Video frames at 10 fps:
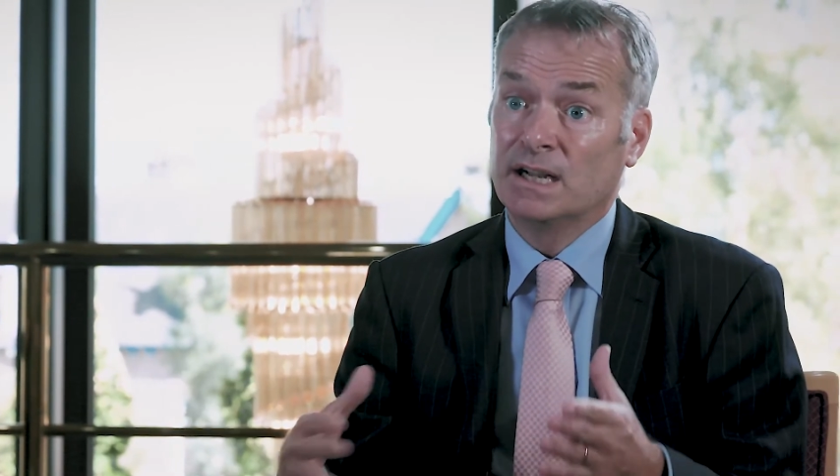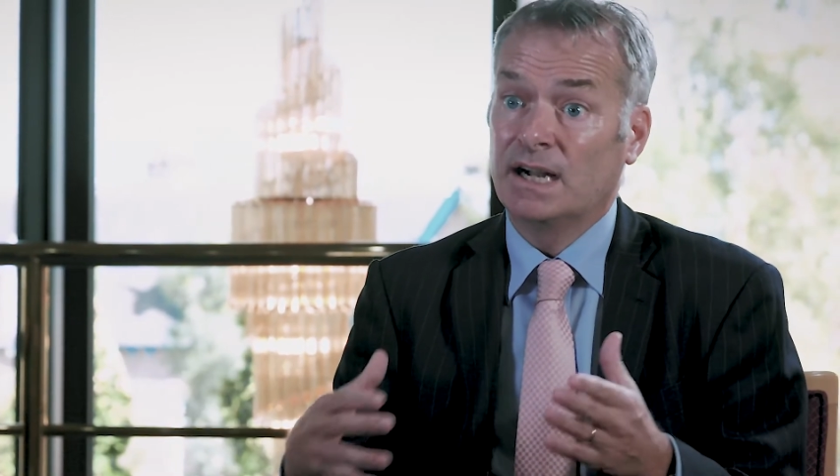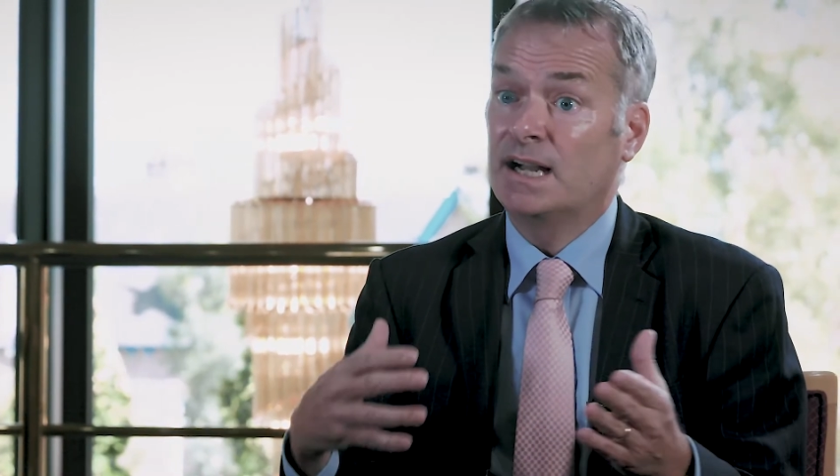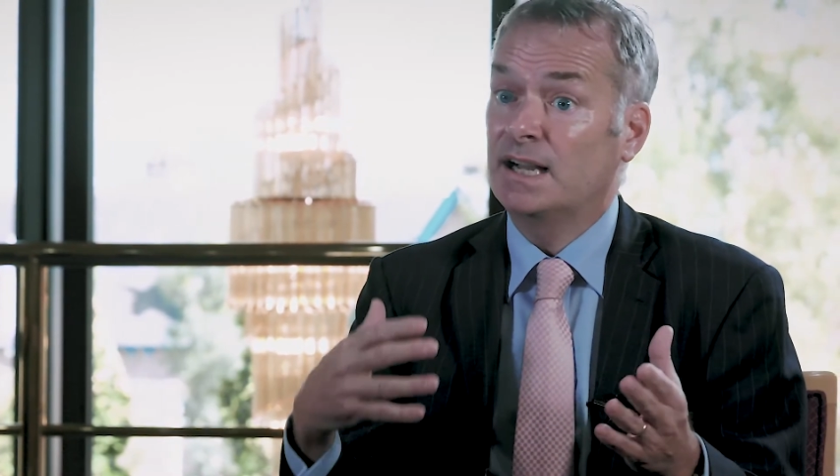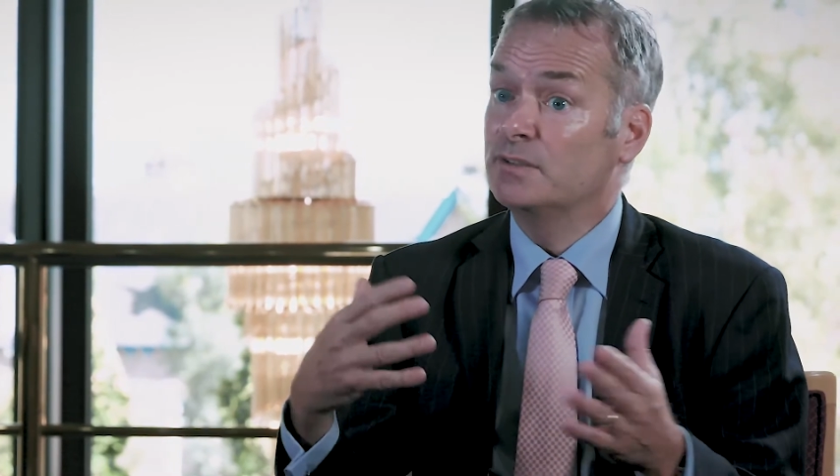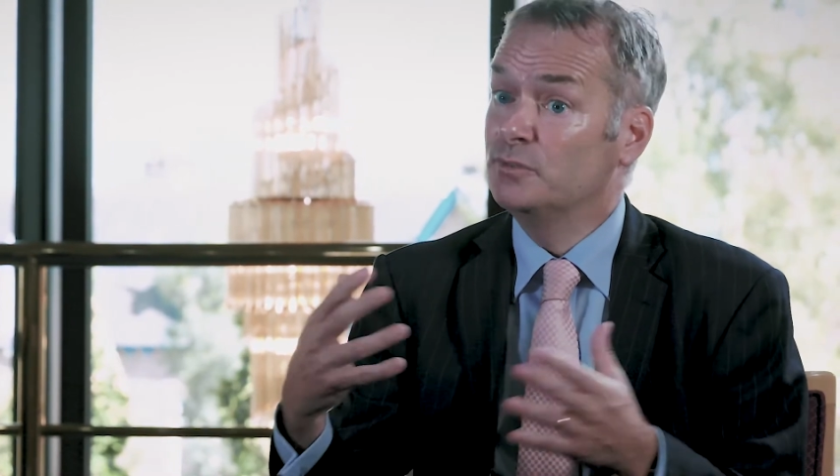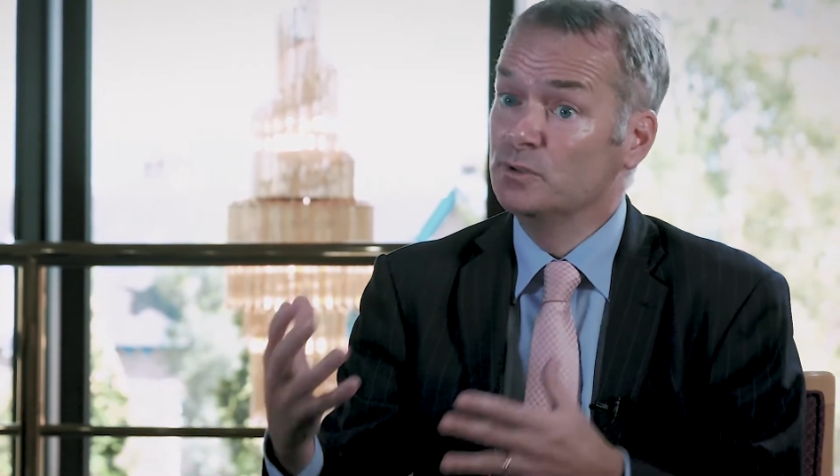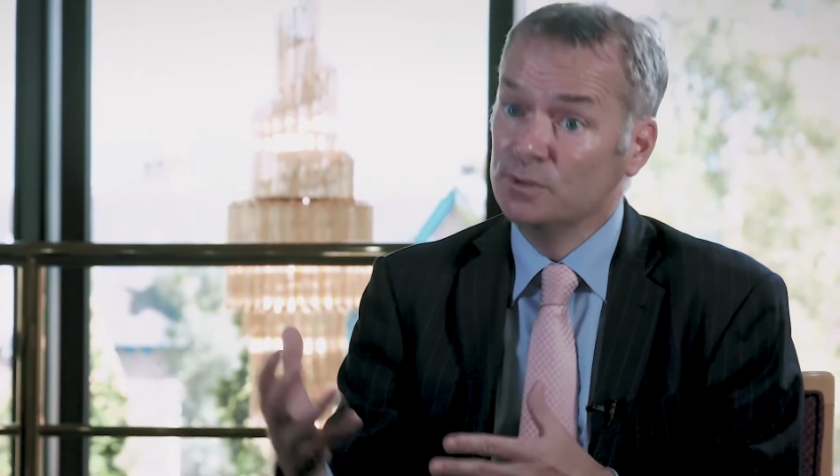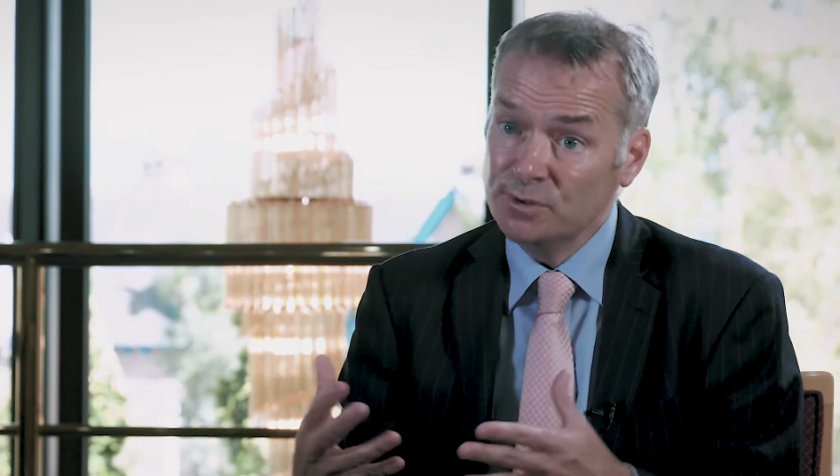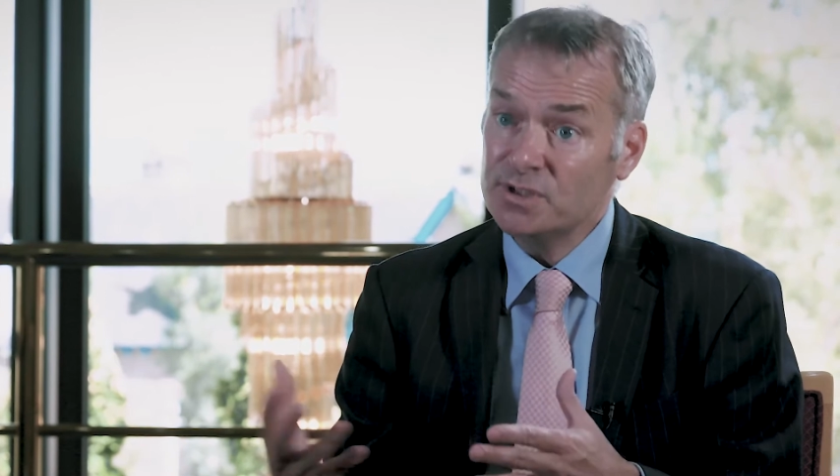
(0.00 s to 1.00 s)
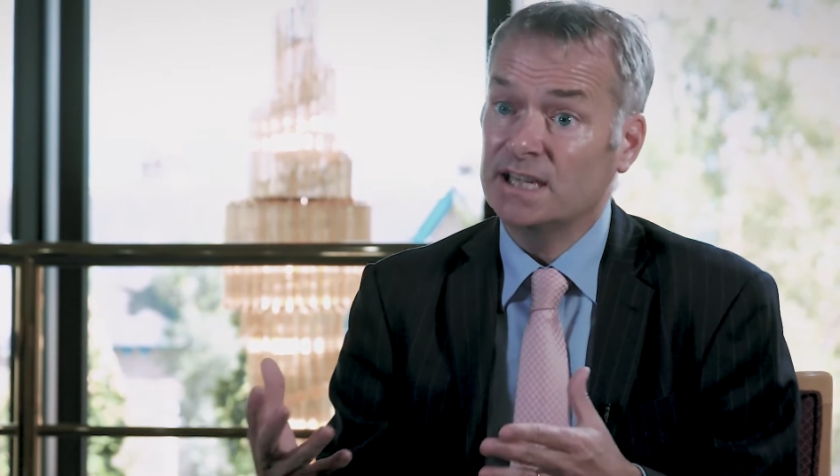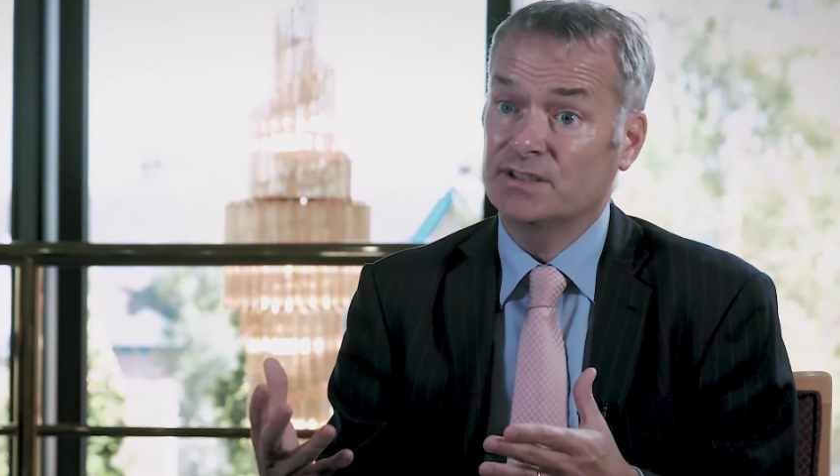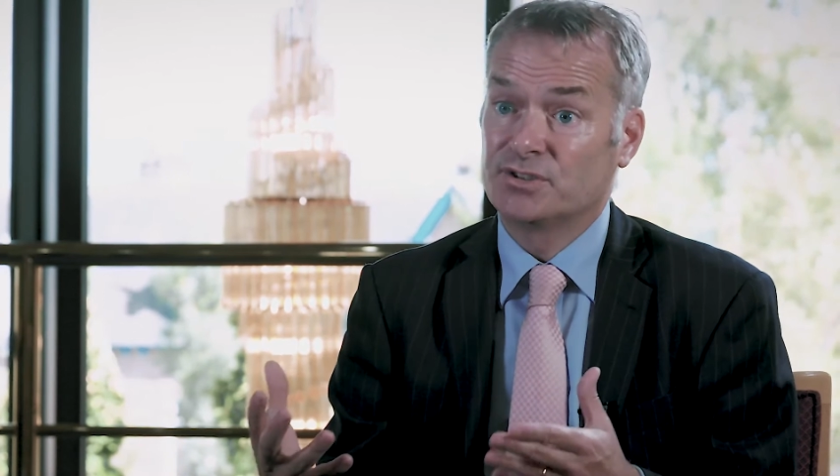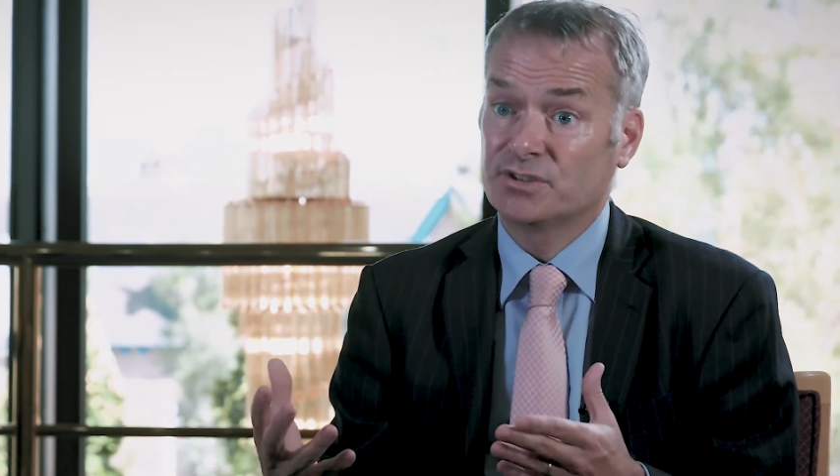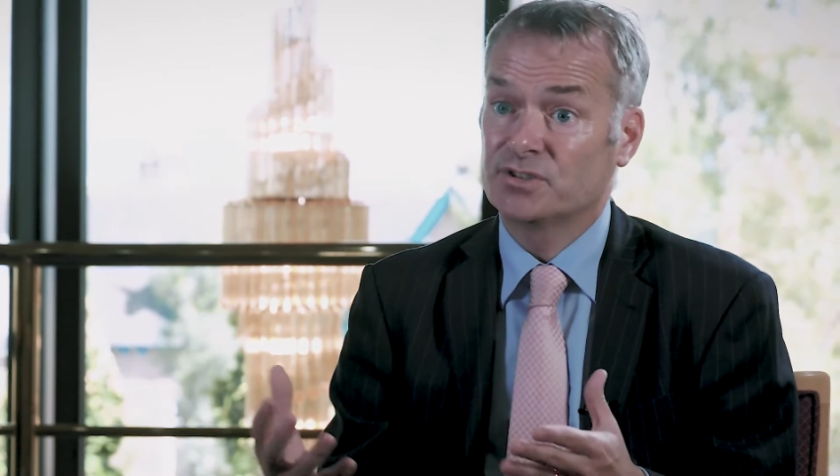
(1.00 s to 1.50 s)
And if you lose
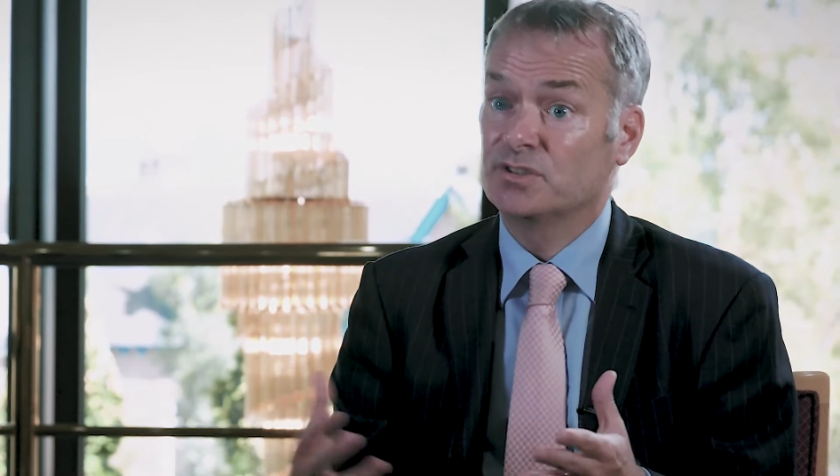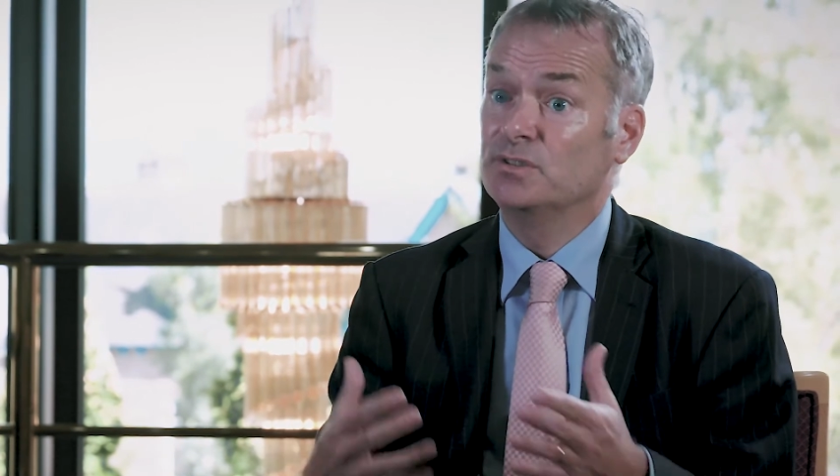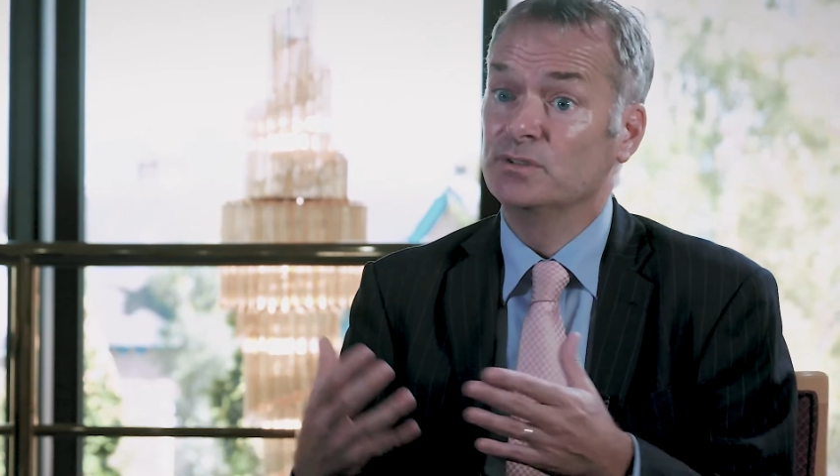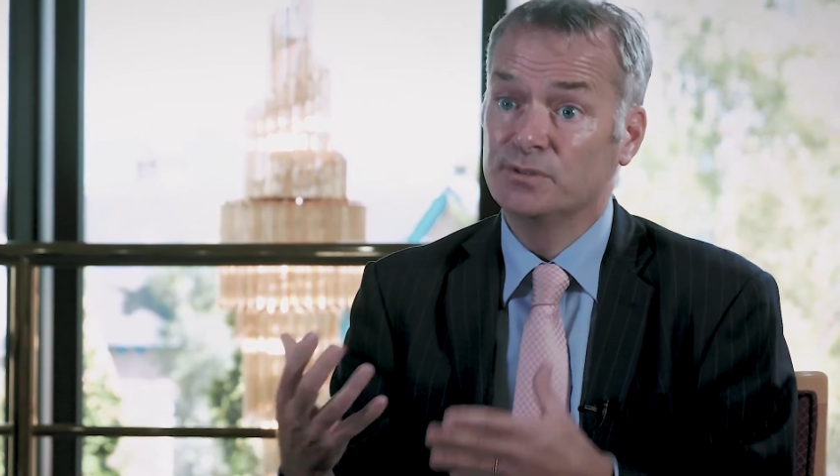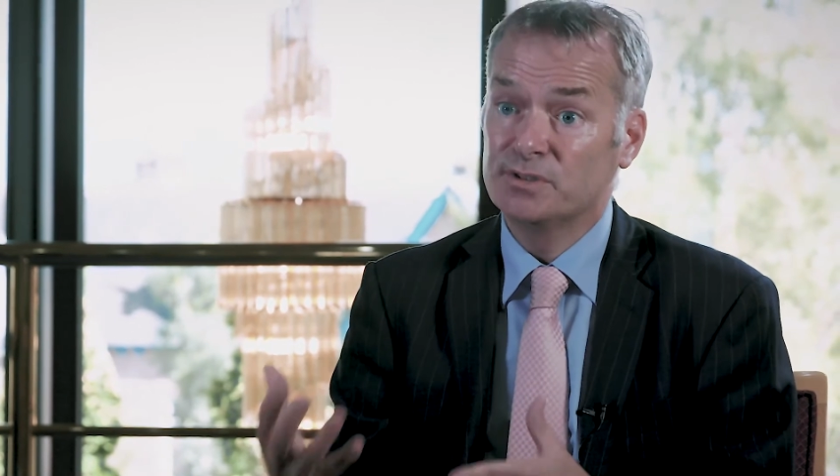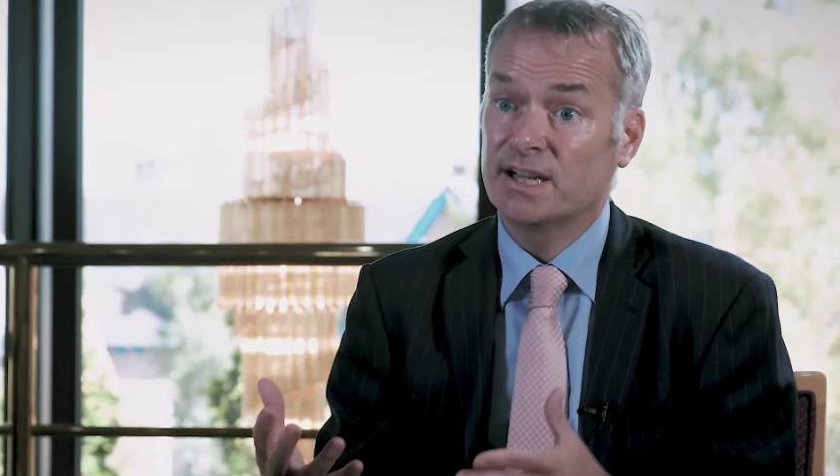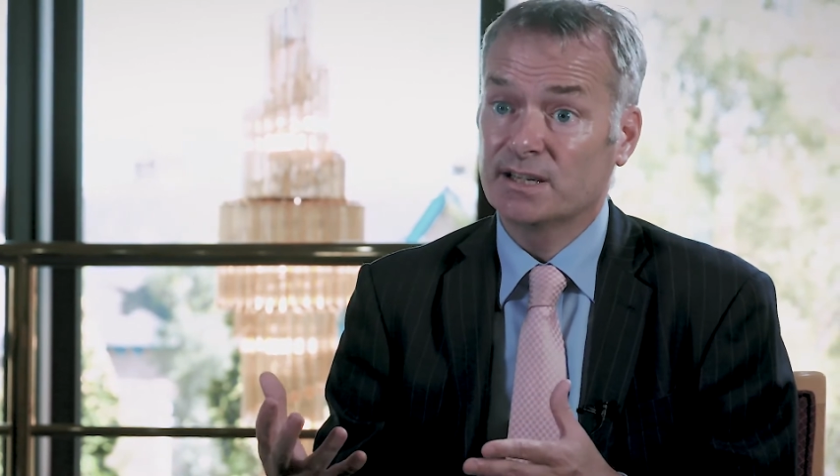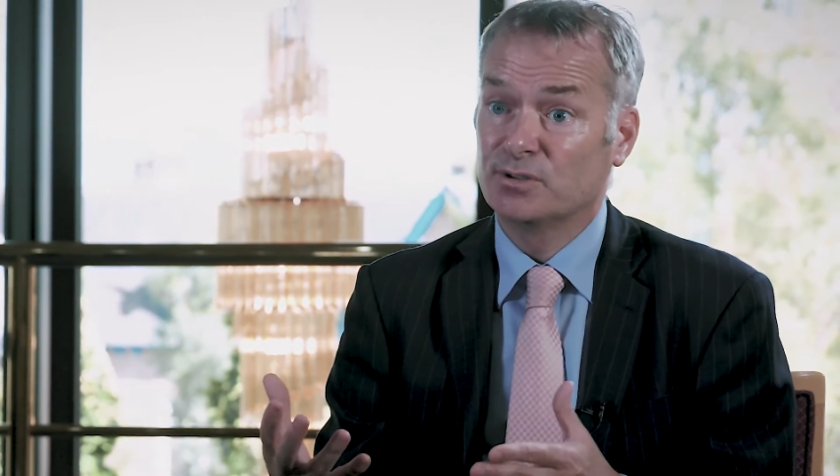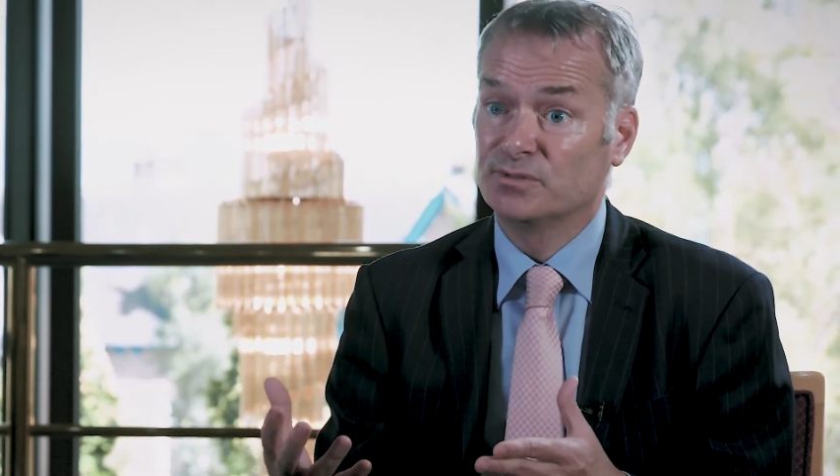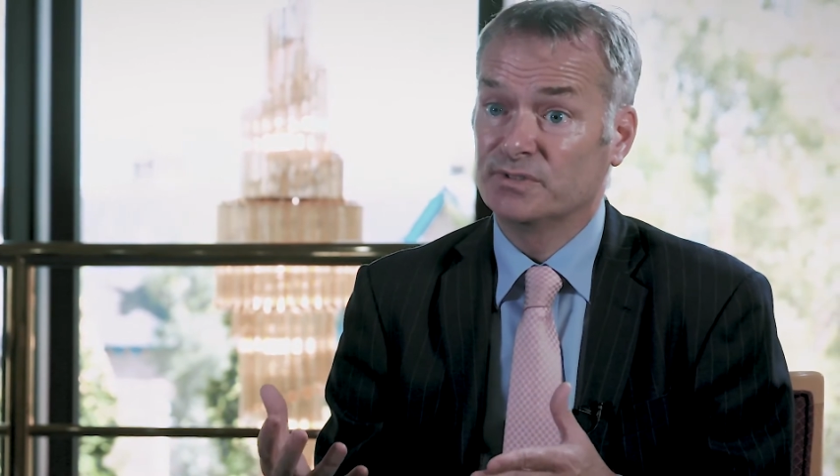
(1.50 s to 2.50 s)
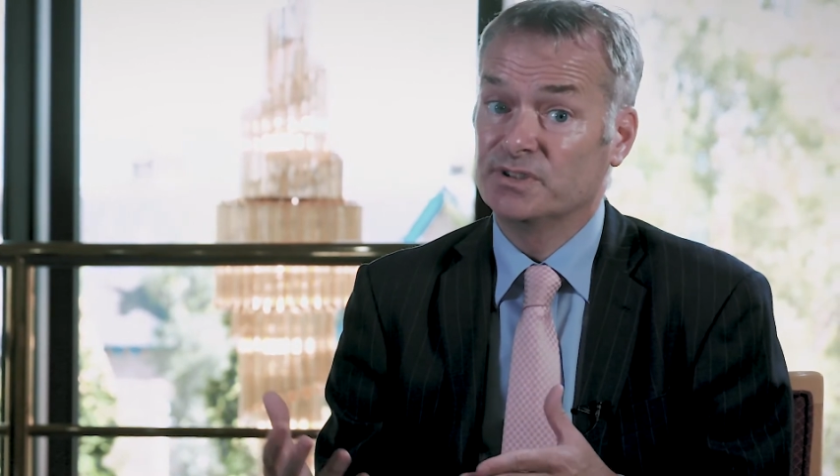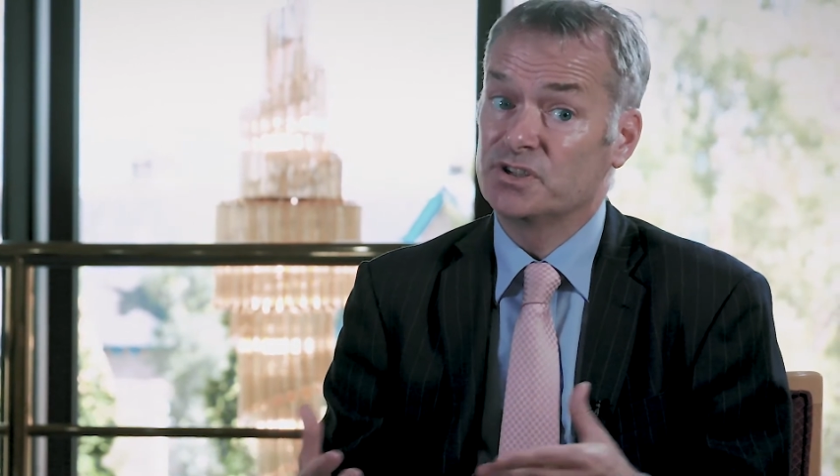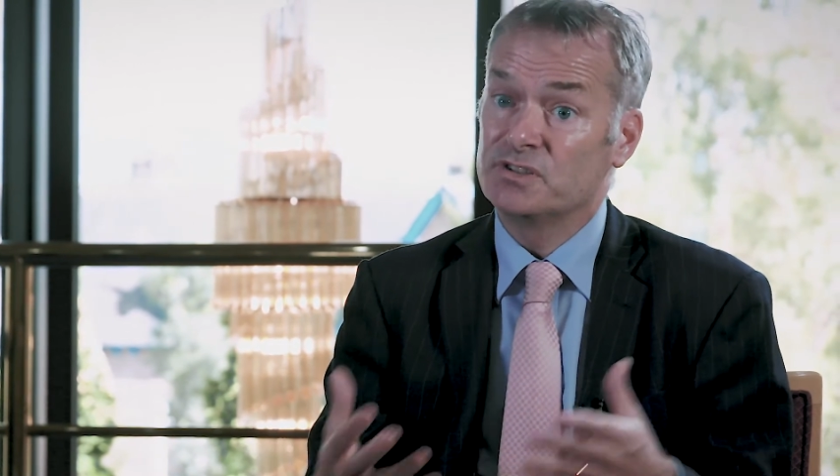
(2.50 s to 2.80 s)
that trust and you lose that confidence,